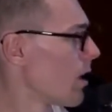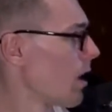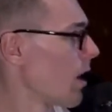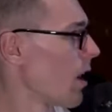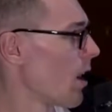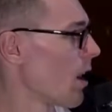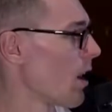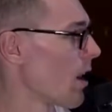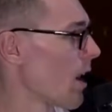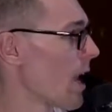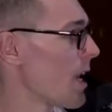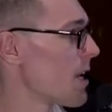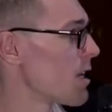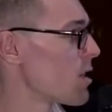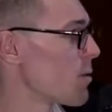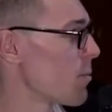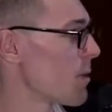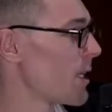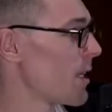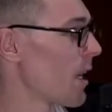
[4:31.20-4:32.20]

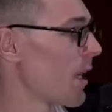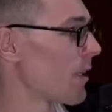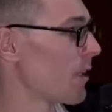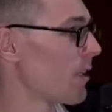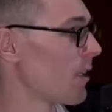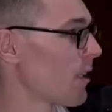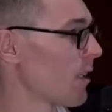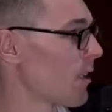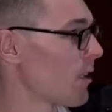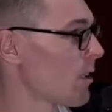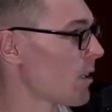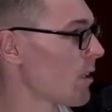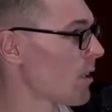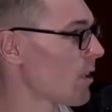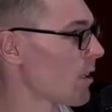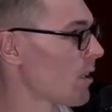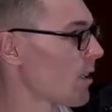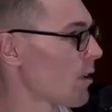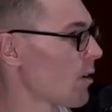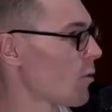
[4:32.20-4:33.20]
AGP 19.
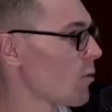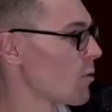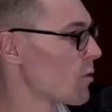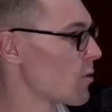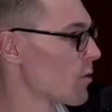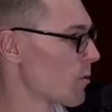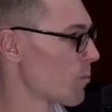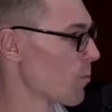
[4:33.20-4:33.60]
Was